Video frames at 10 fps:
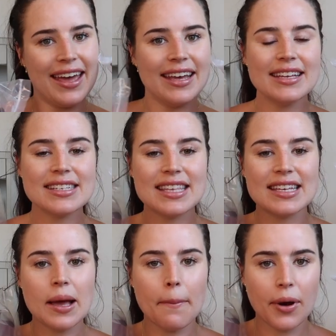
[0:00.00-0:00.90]
It is
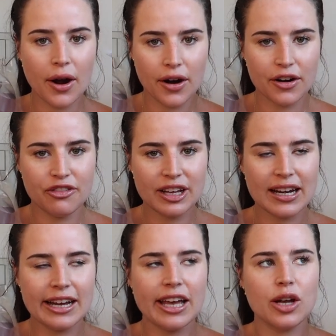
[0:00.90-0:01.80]
this
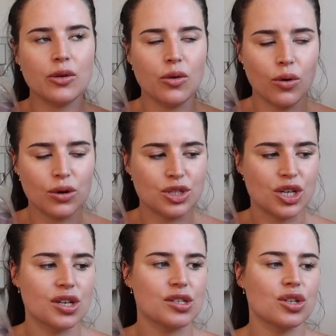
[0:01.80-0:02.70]
perfectly
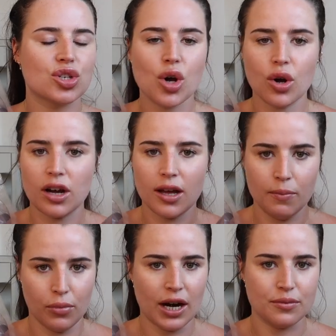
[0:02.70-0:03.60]
gorgeous
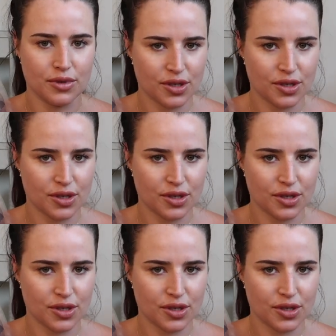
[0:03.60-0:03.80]
chocolate brown